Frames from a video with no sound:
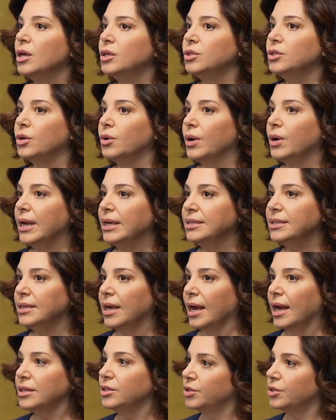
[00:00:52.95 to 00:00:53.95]
So it's
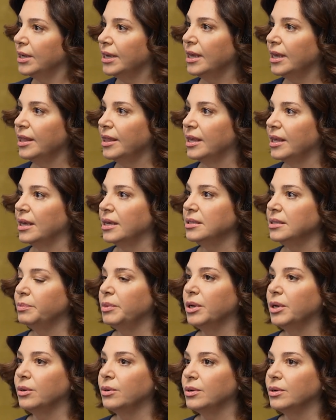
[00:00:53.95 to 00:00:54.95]
a tricky thing
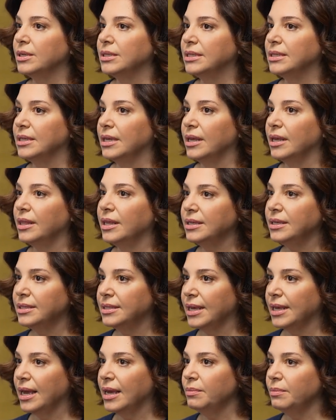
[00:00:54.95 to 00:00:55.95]
because the
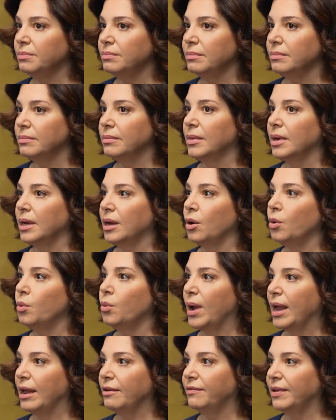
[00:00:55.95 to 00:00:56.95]
same
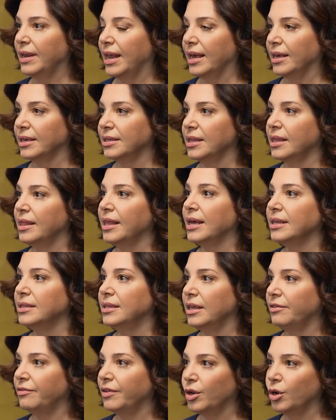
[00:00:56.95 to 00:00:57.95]
wavelength
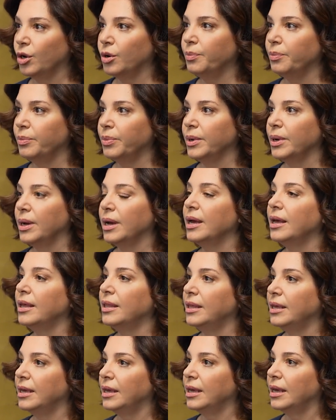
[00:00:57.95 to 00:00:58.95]
that develop
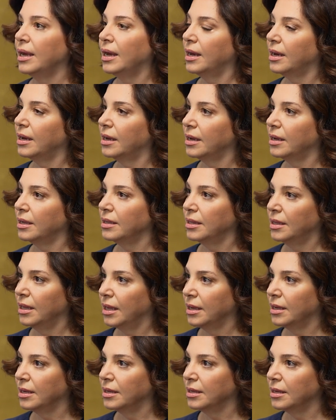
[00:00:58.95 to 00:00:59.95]
the
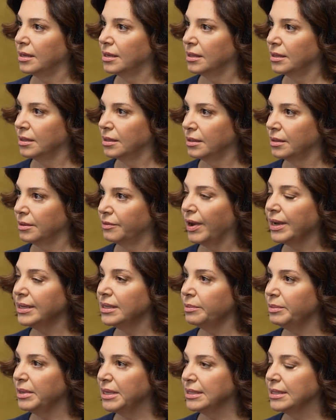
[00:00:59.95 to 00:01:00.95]

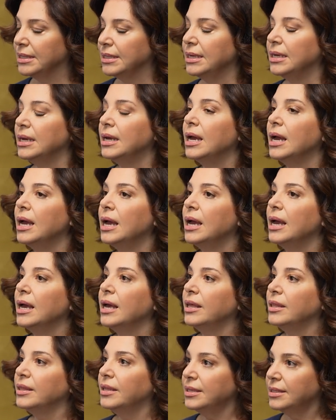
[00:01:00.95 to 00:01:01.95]
vitamin D,
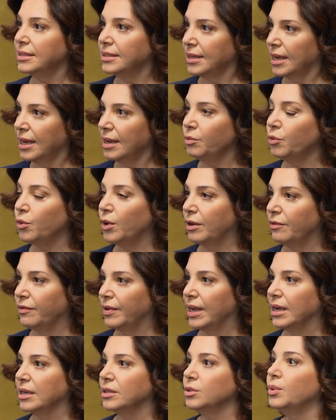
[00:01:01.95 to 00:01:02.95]
the same
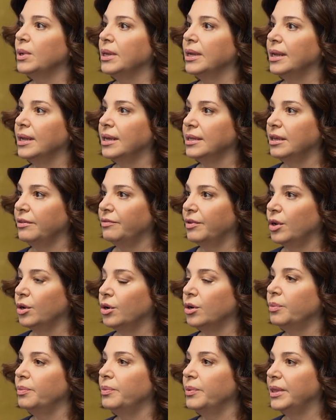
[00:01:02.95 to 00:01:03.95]
wavelengths will gonna
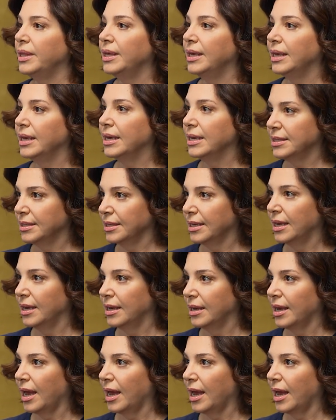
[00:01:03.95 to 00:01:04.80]
develop the skin